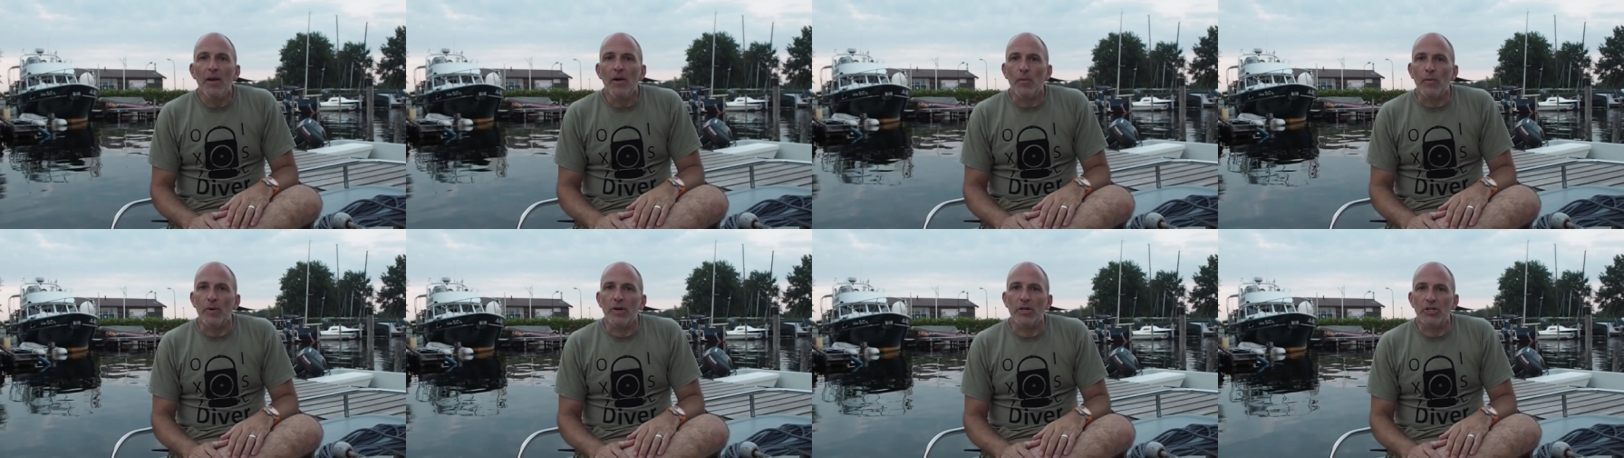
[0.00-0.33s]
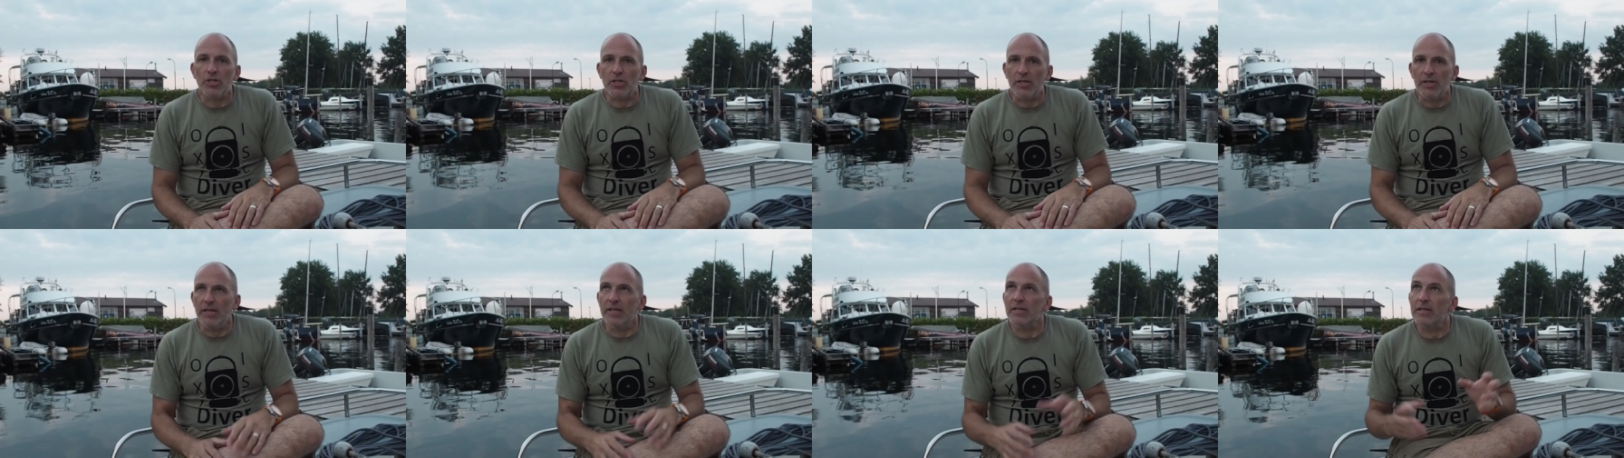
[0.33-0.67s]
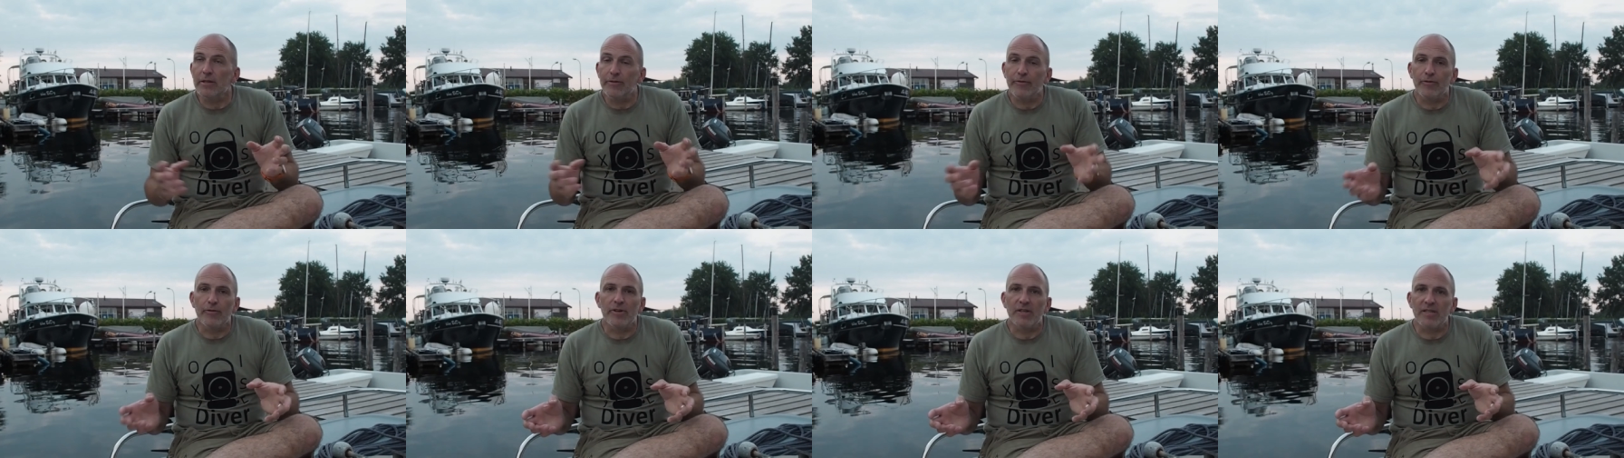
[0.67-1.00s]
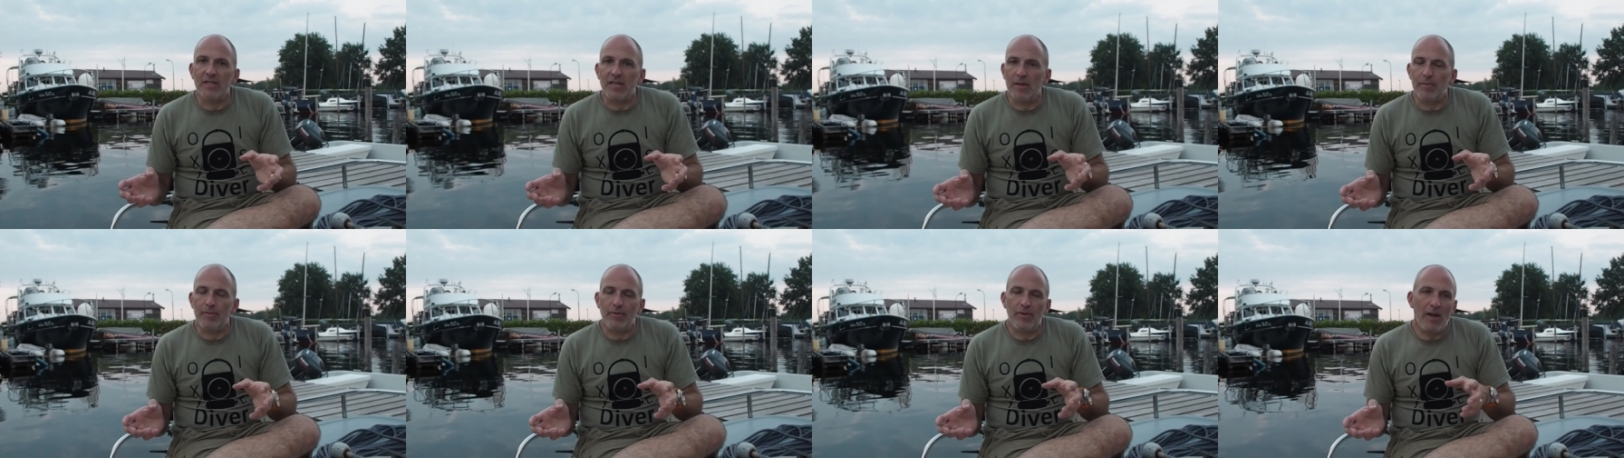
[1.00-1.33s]
which in Italy, for
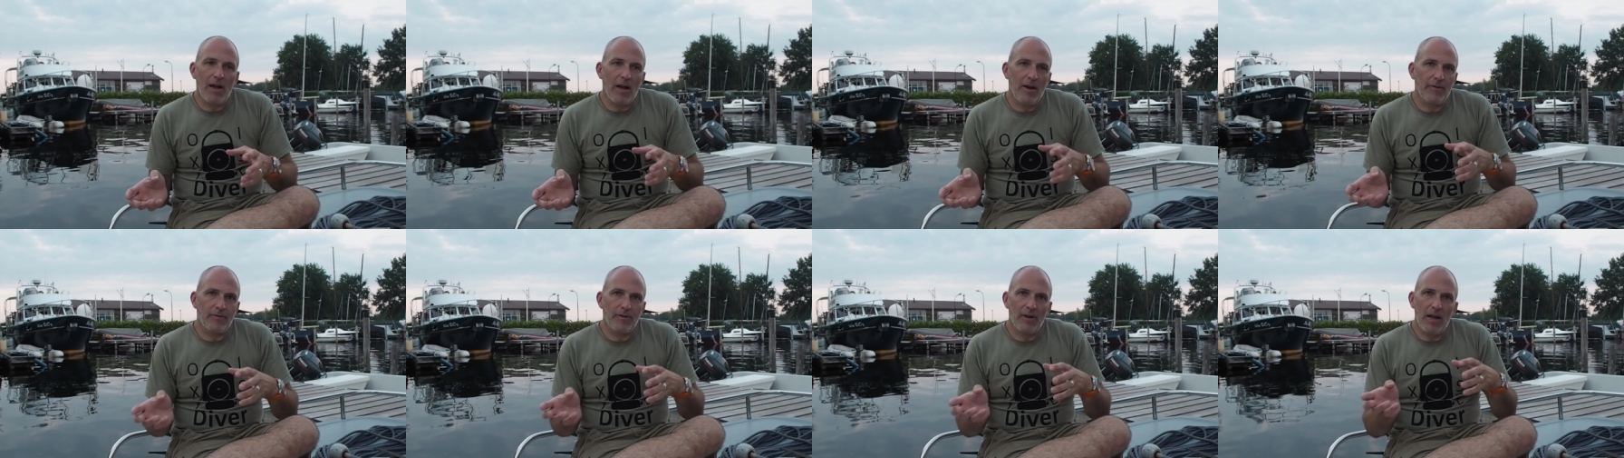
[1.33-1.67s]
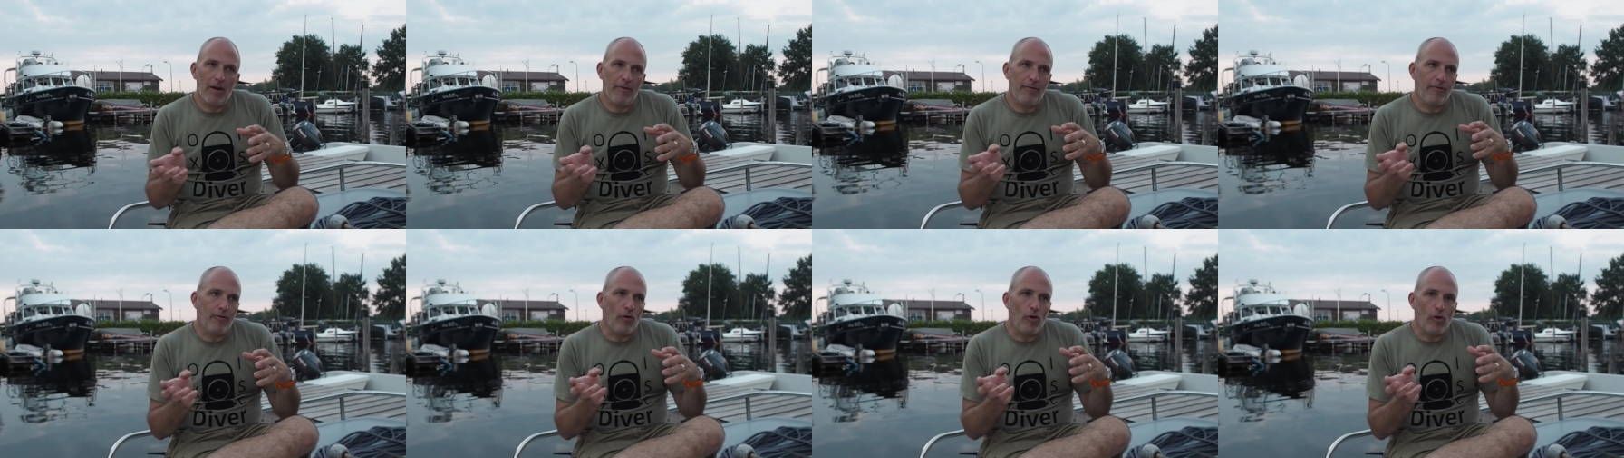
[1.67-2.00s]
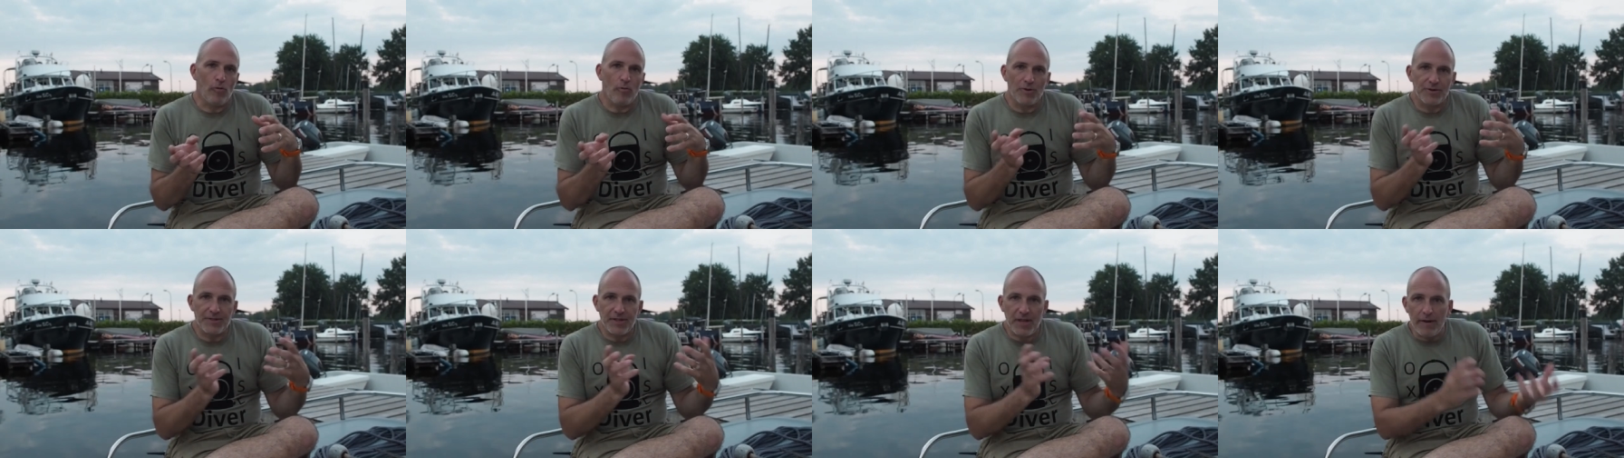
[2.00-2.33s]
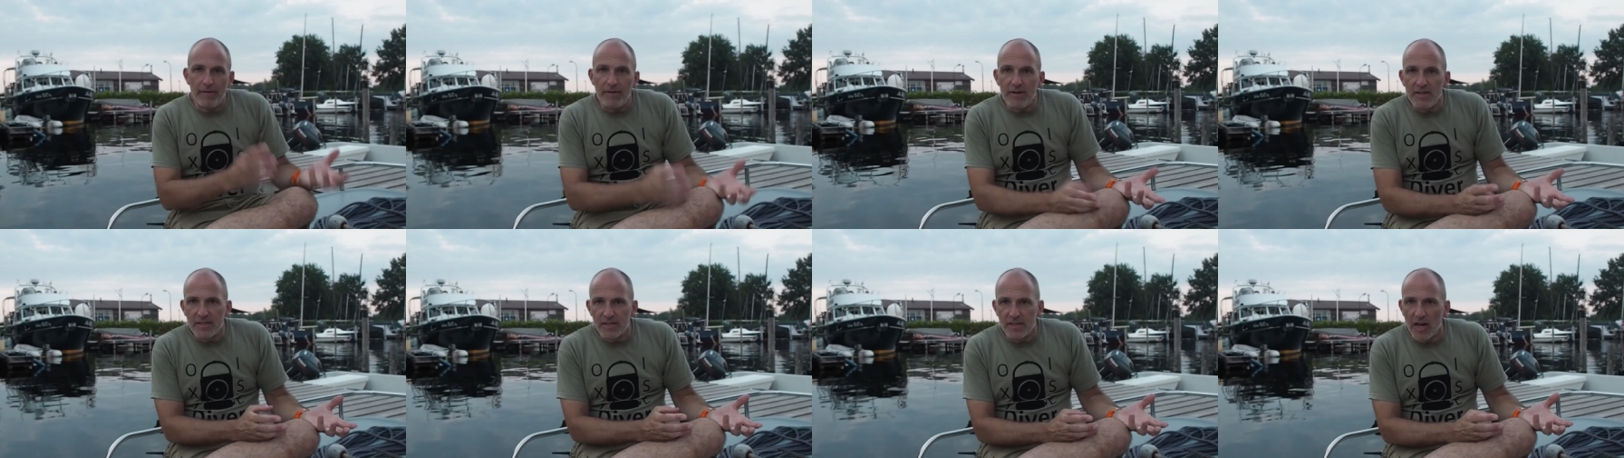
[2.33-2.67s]
example, you have to have almost
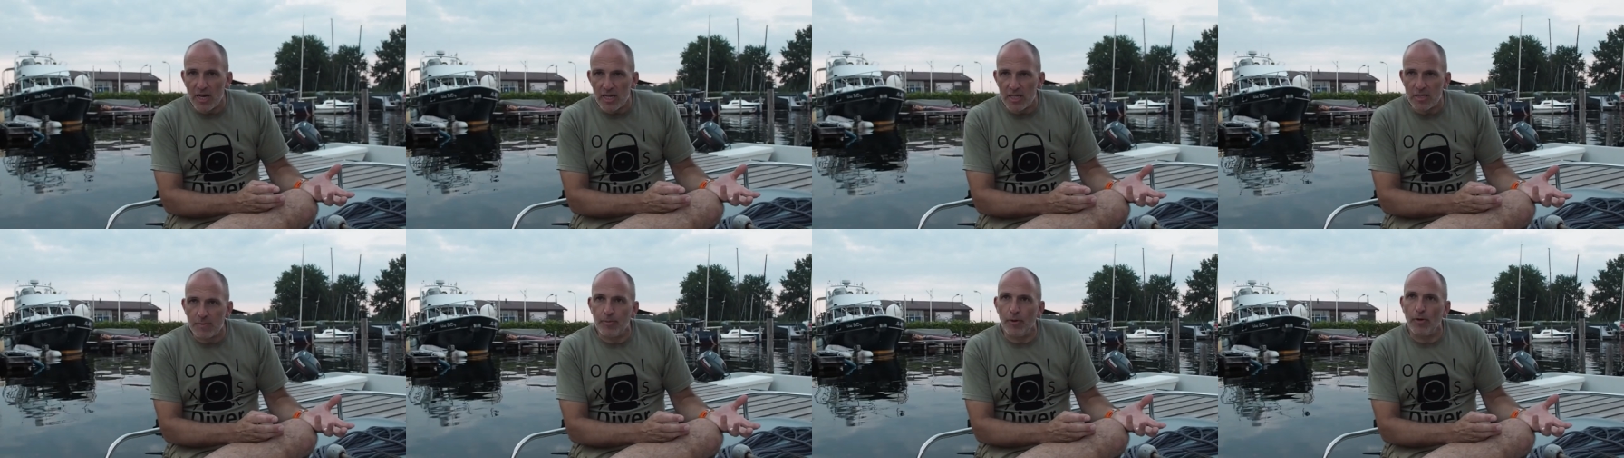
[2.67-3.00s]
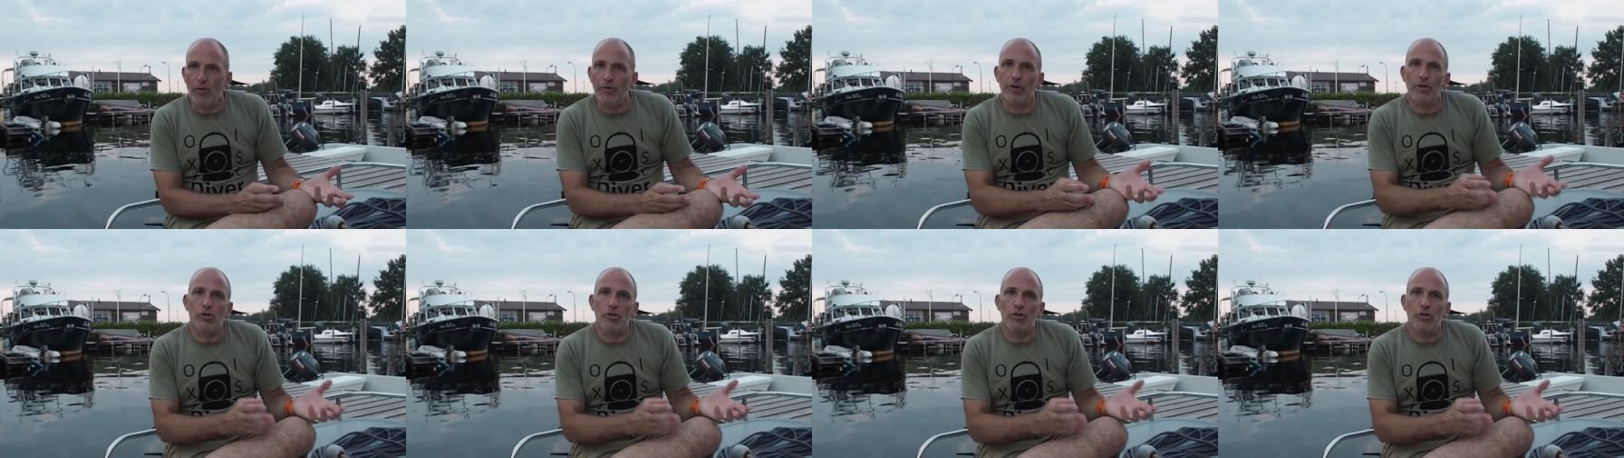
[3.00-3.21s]
every size boat.